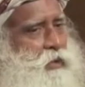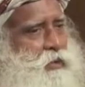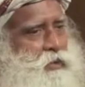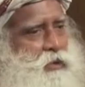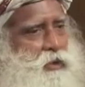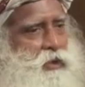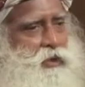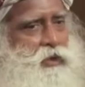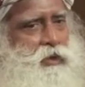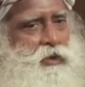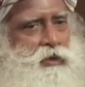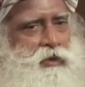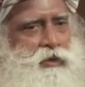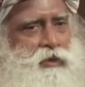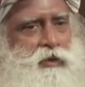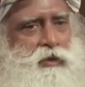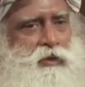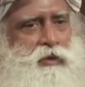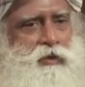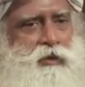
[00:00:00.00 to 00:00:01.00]
See,
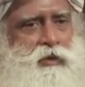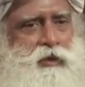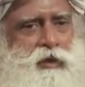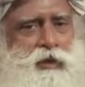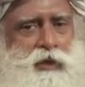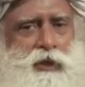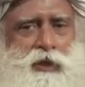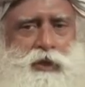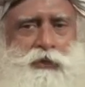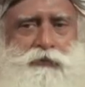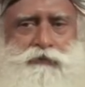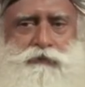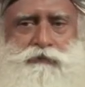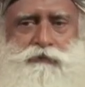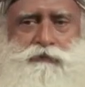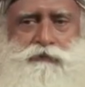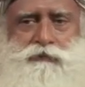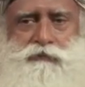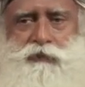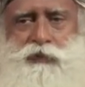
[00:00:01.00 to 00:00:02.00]

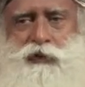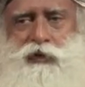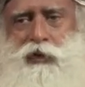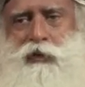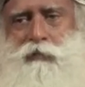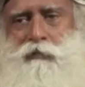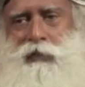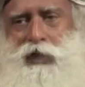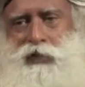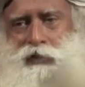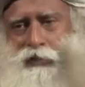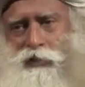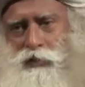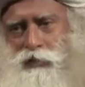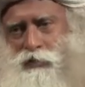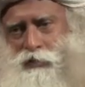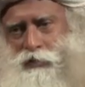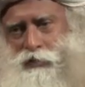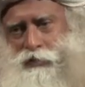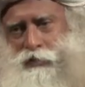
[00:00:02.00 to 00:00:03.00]
if your
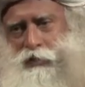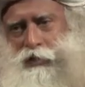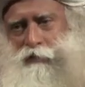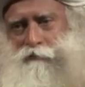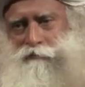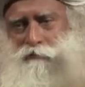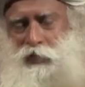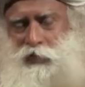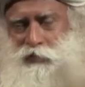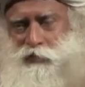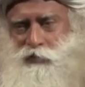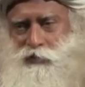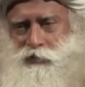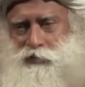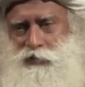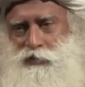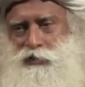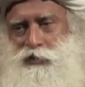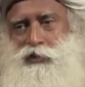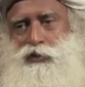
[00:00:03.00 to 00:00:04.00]
mothers or
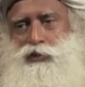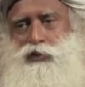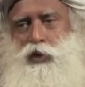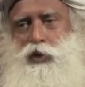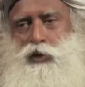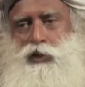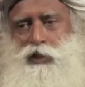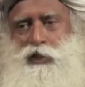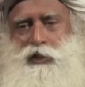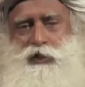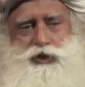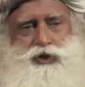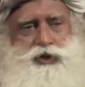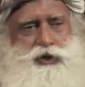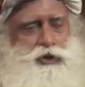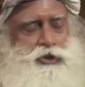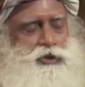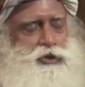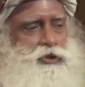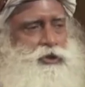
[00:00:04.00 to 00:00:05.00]
fathers did not
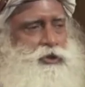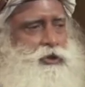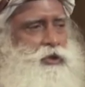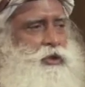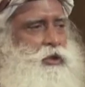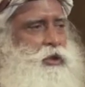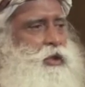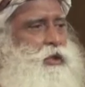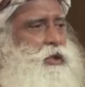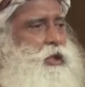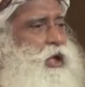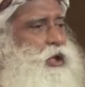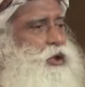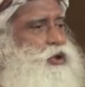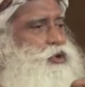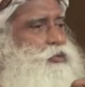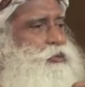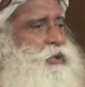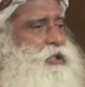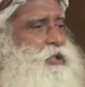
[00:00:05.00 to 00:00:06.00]
insist
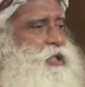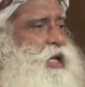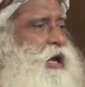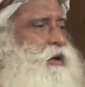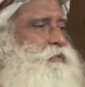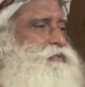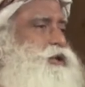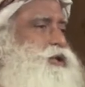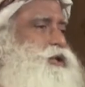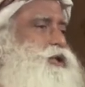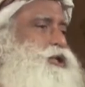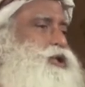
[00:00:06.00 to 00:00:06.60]
that you must have the